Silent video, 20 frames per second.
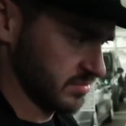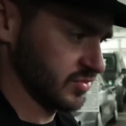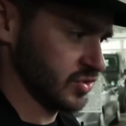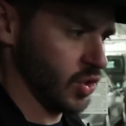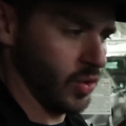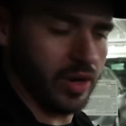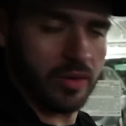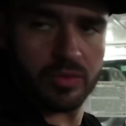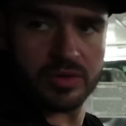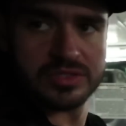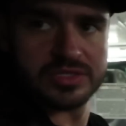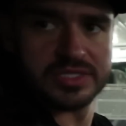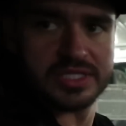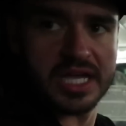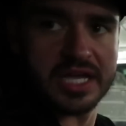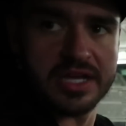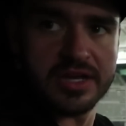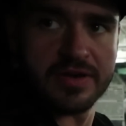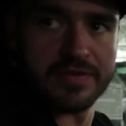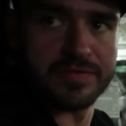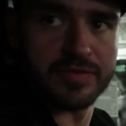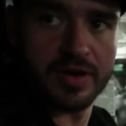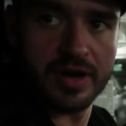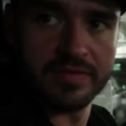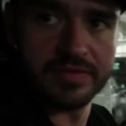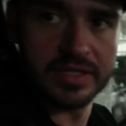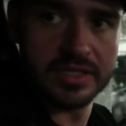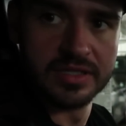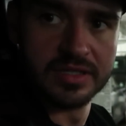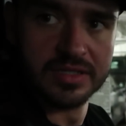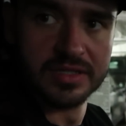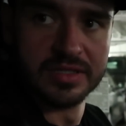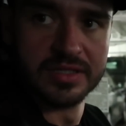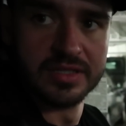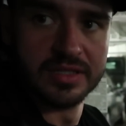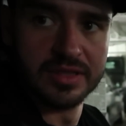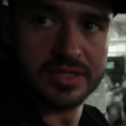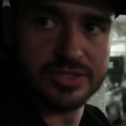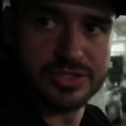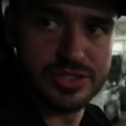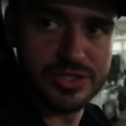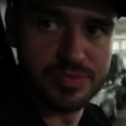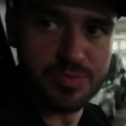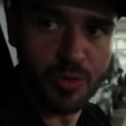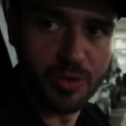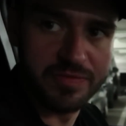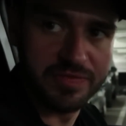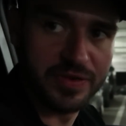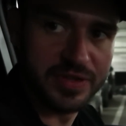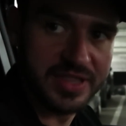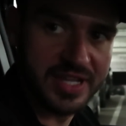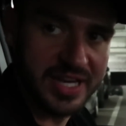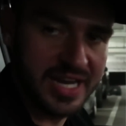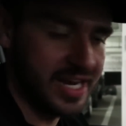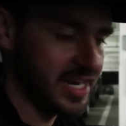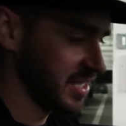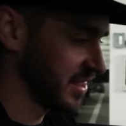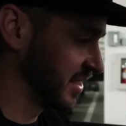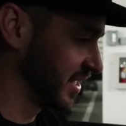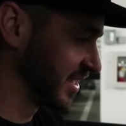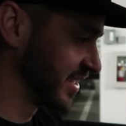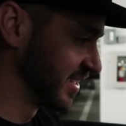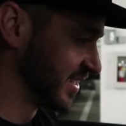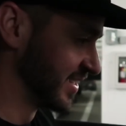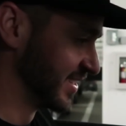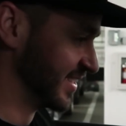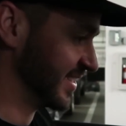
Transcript: No, I want to stay here forever. This is more fun than anything.